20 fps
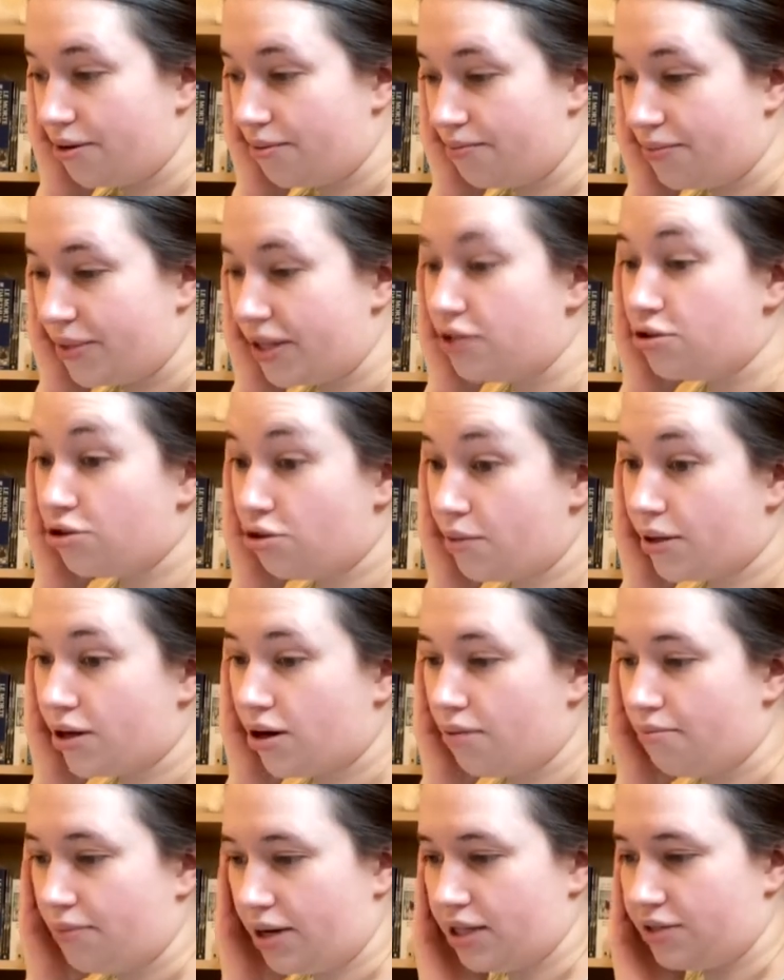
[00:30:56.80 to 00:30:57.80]
They do
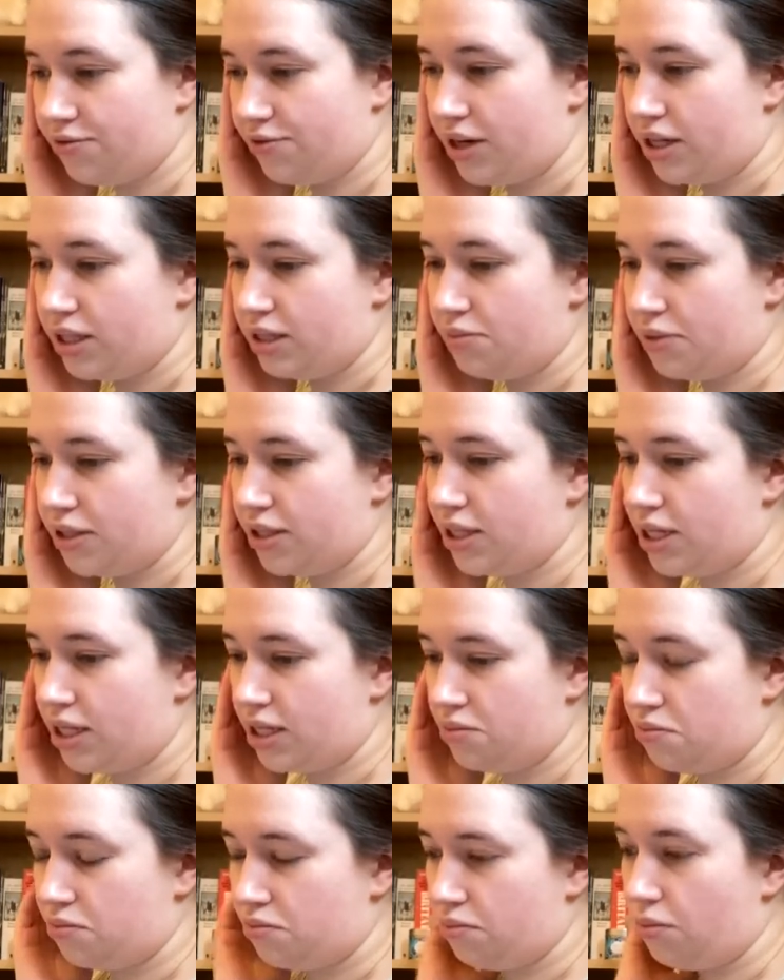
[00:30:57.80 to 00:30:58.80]
become best friends, but it
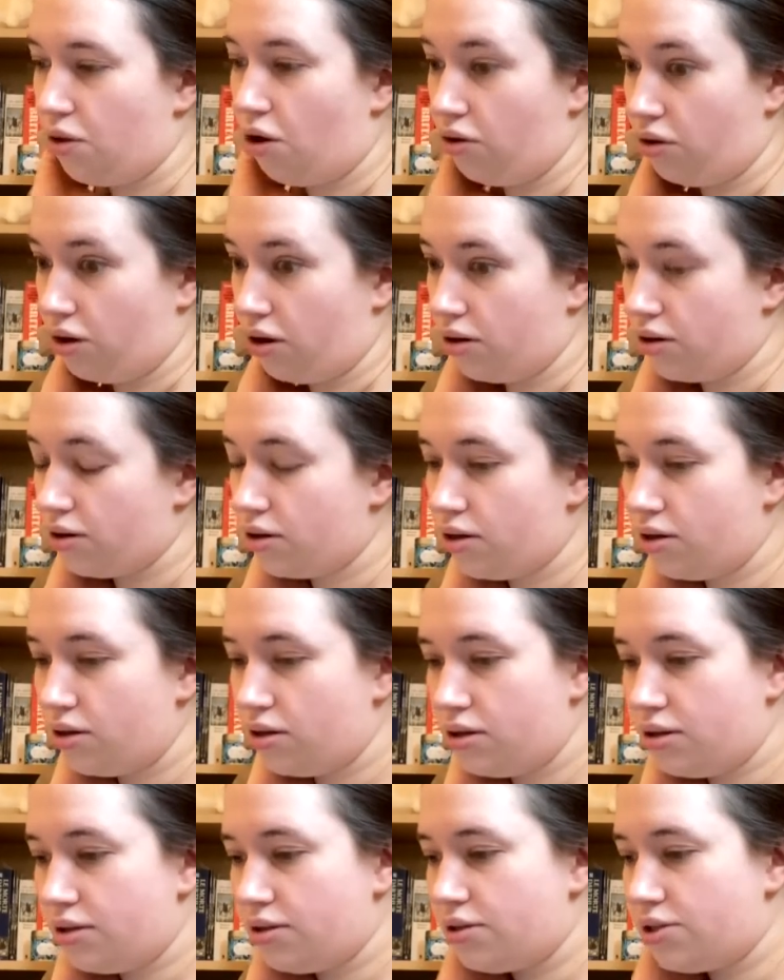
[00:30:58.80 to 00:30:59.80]
takes longer.
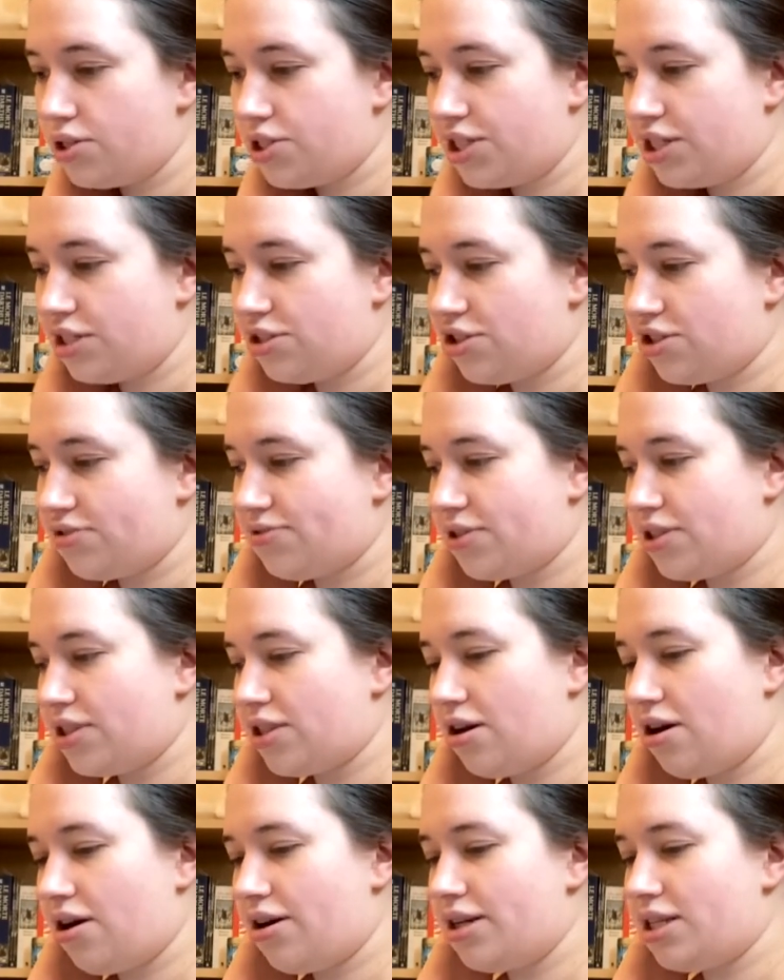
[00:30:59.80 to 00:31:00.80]
She is useful to the
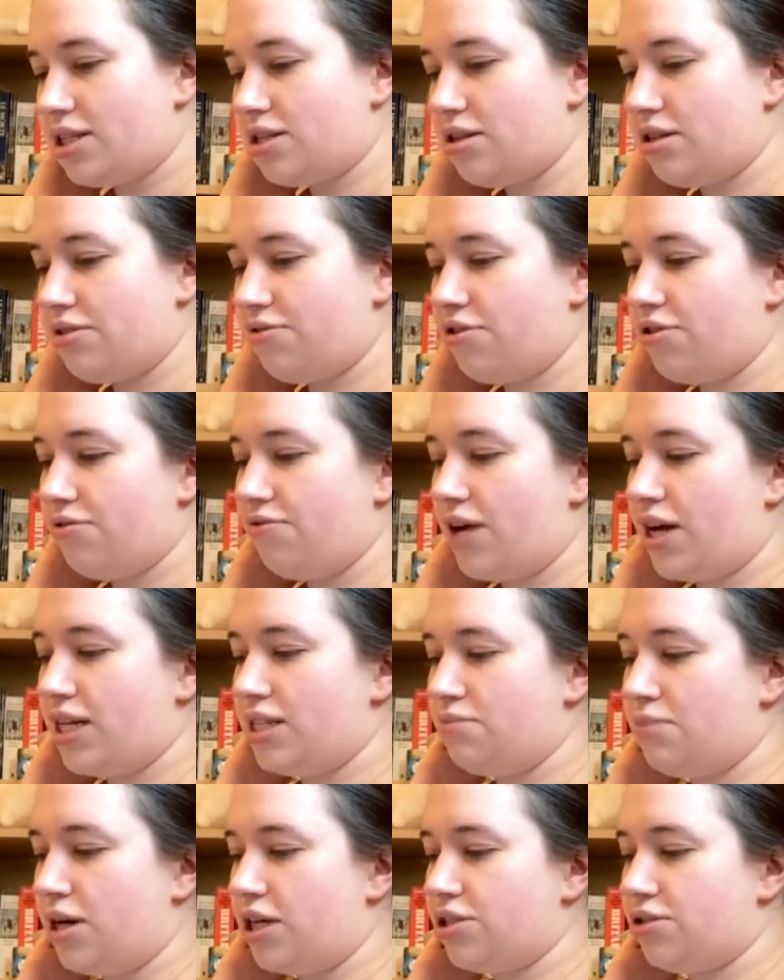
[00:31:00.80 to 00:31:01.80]
Guardians because of her
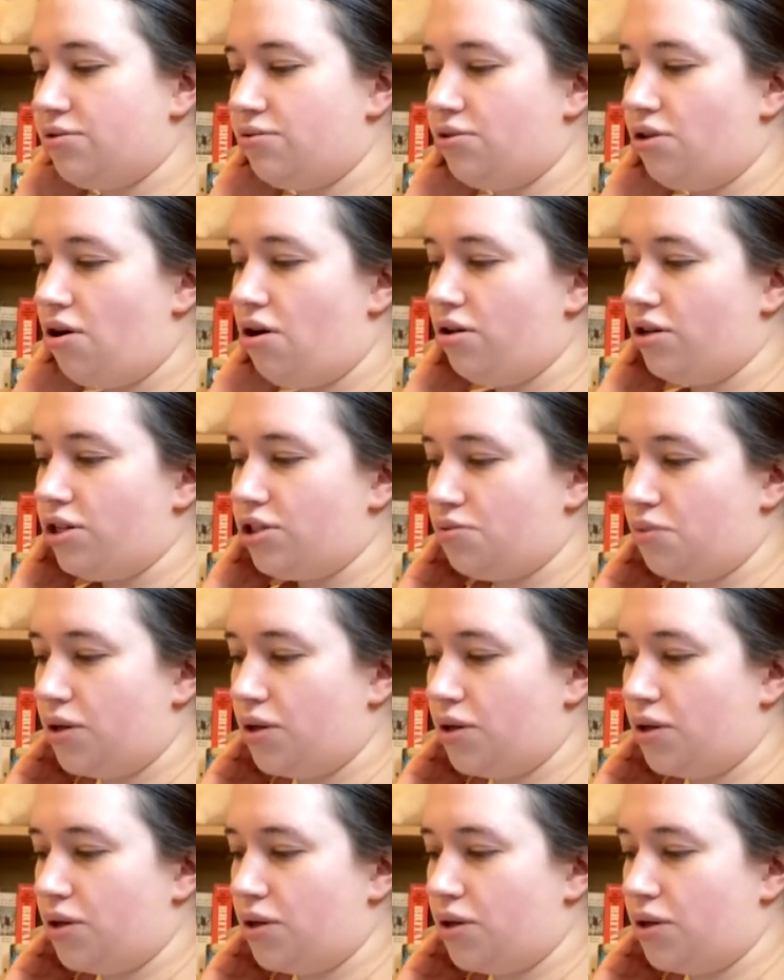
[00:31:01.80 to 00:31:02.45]
advanced magical knowledge.